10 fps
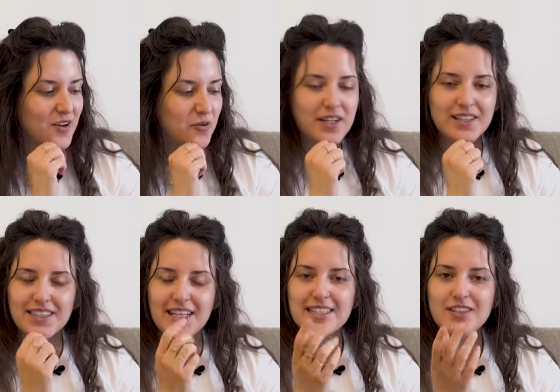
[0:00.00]
Wait,
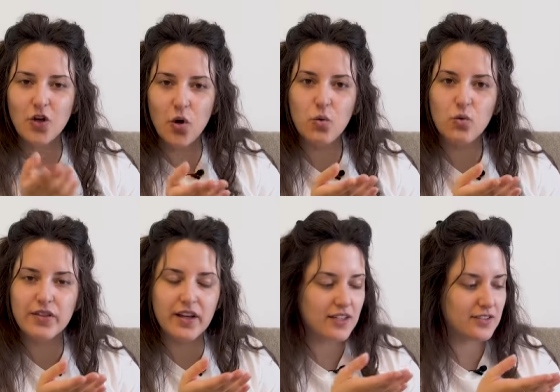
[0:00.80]
he doesn't know
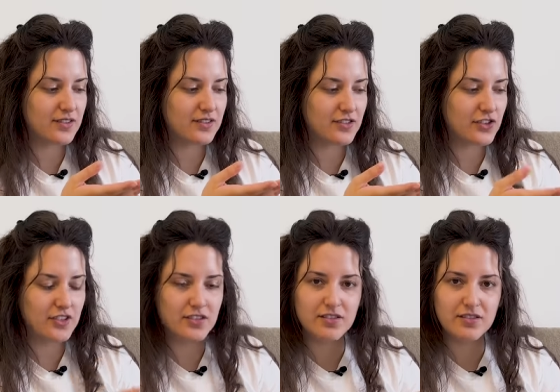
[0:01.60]
that
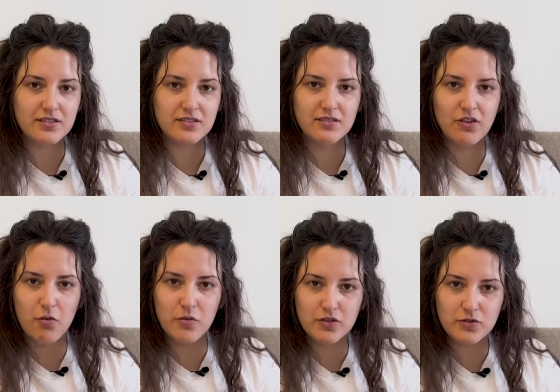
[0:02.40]
she's
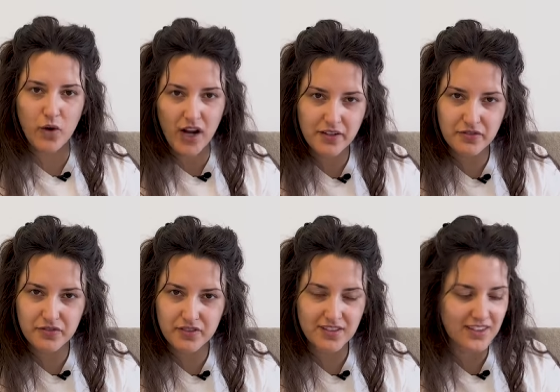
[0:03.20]
Homer's
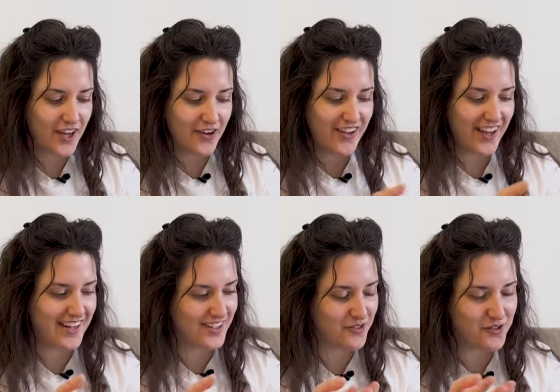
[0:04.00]
wife? I don't get
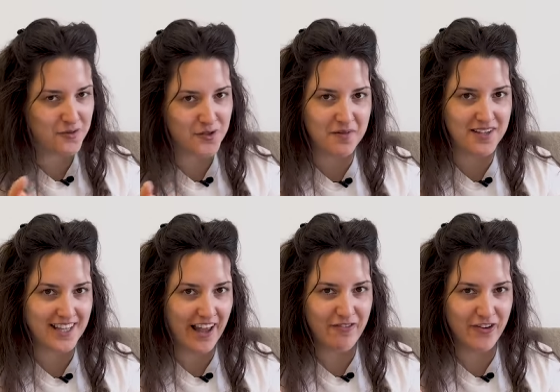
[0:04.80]
it. What do you mean you must
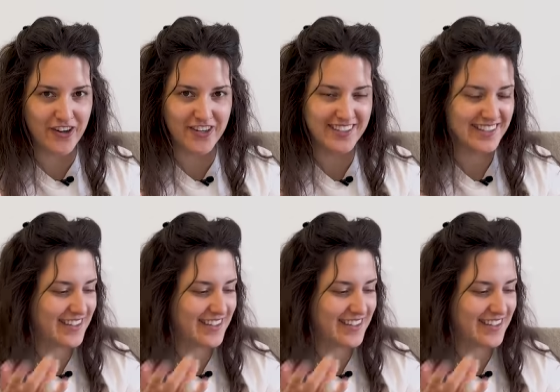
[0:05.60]
have her?